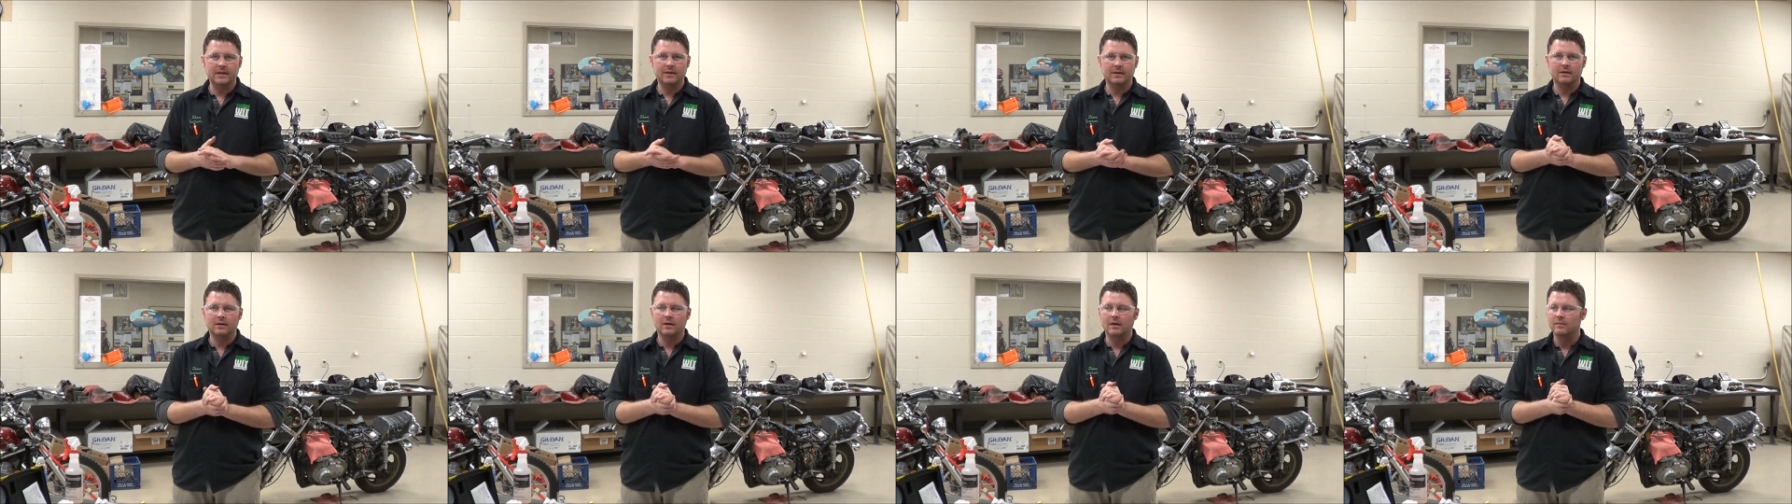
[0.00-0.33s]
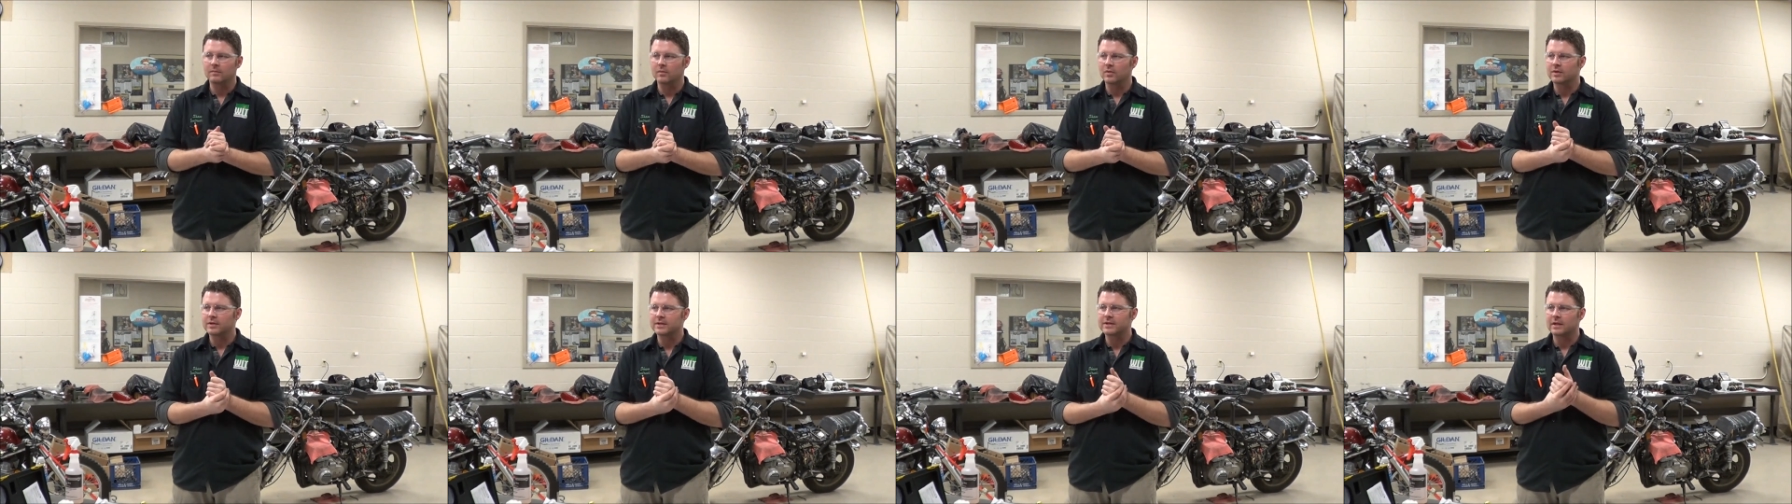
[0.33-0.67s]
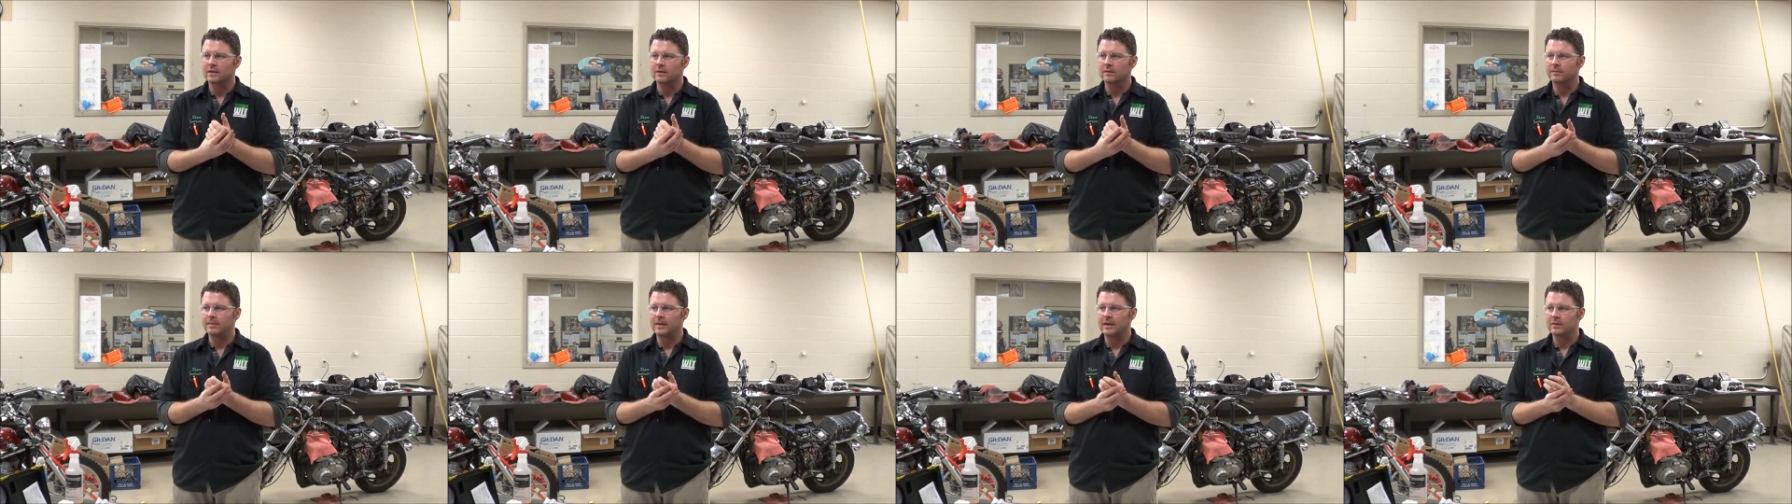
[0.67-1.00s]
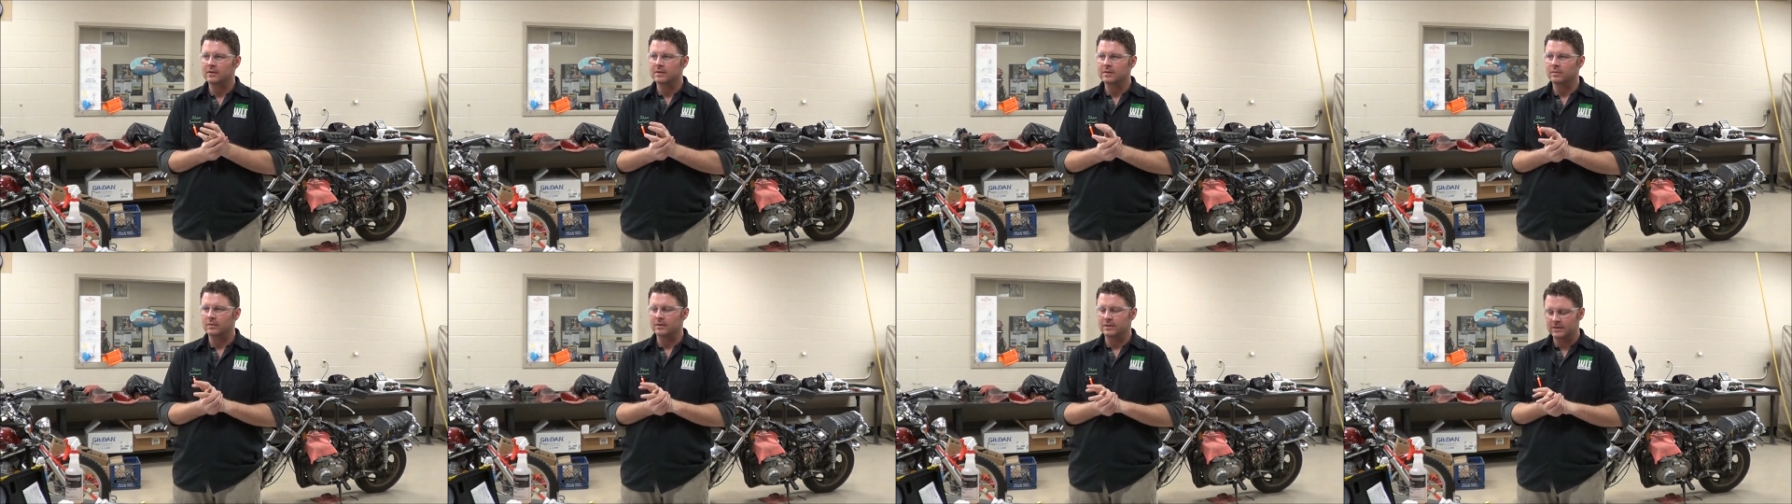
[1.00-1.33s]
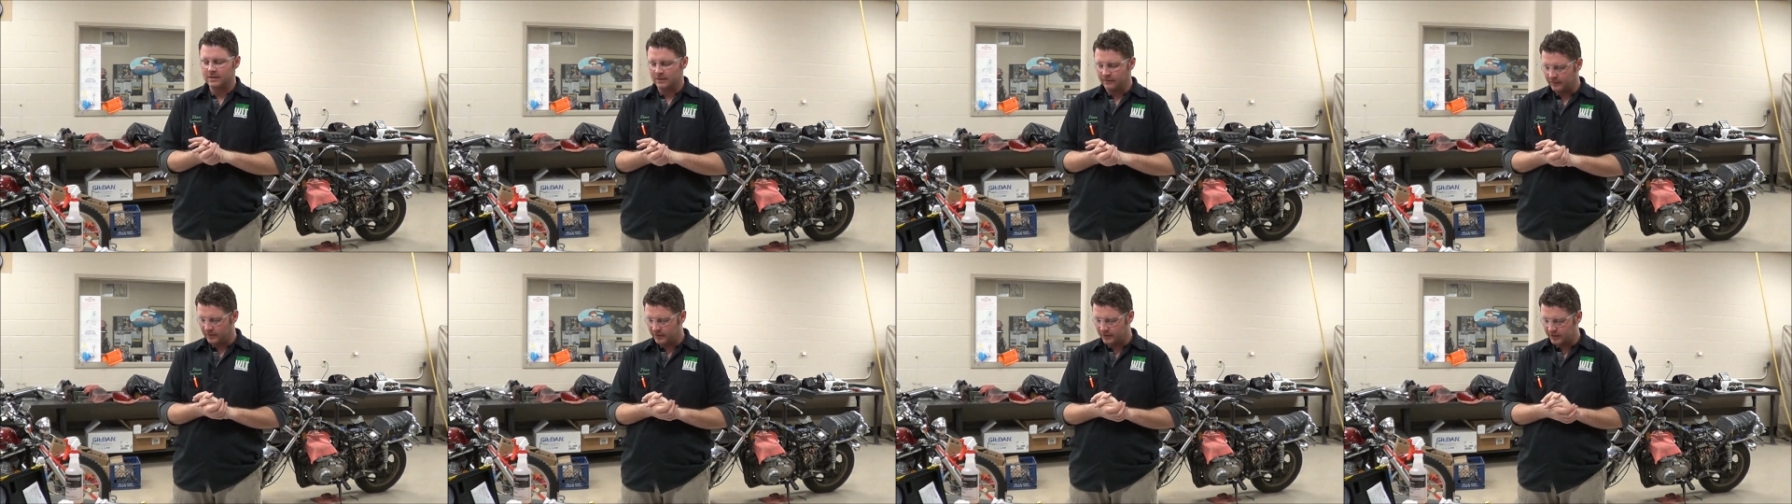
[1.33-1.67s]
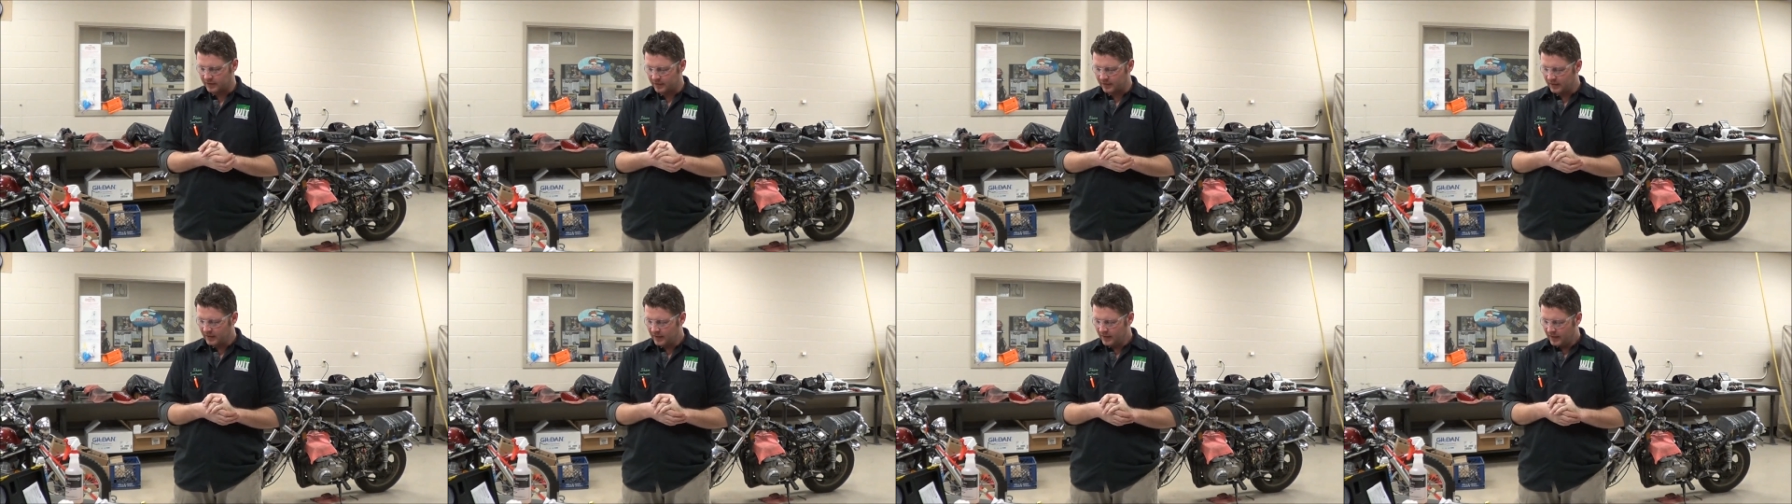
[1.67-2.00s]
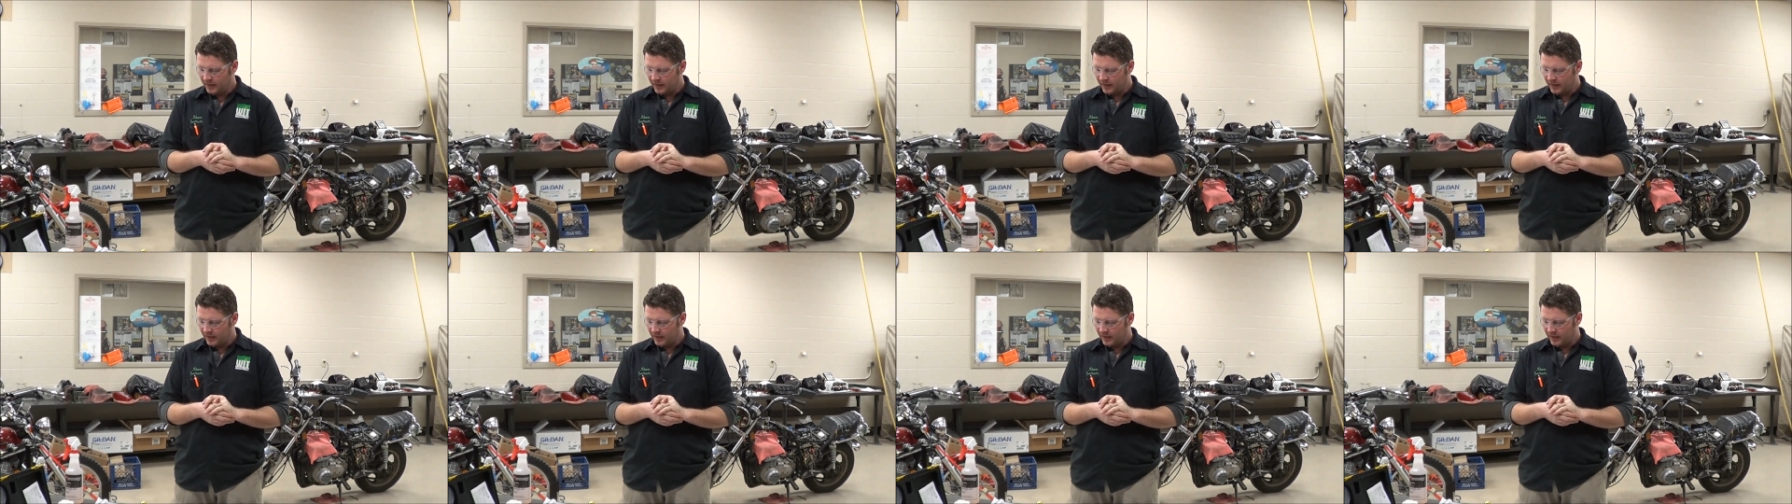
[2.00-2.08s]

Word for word: here in our Motorcycle and Power Sports division,